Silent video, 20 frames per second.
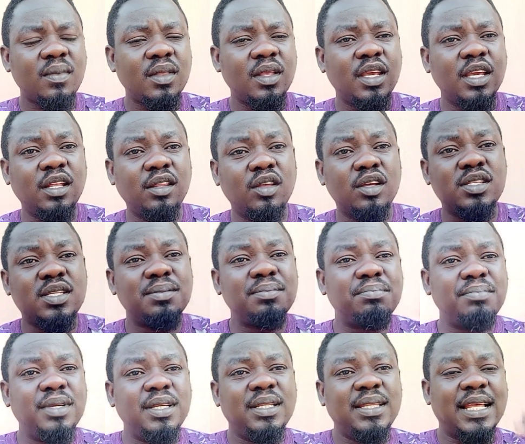It doesn't
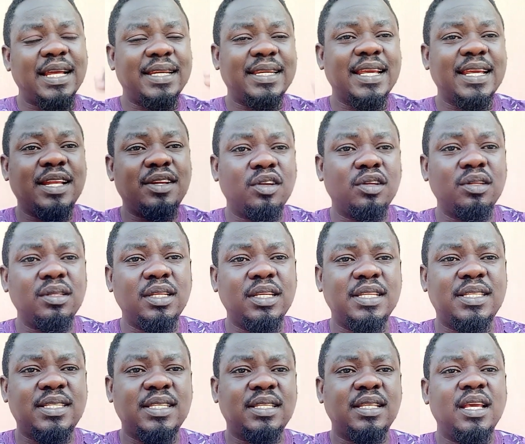mean that they are not
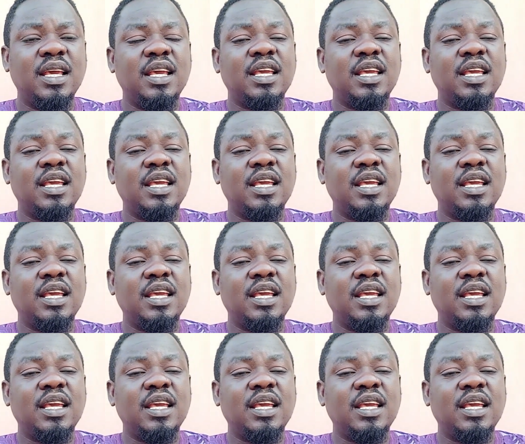eating.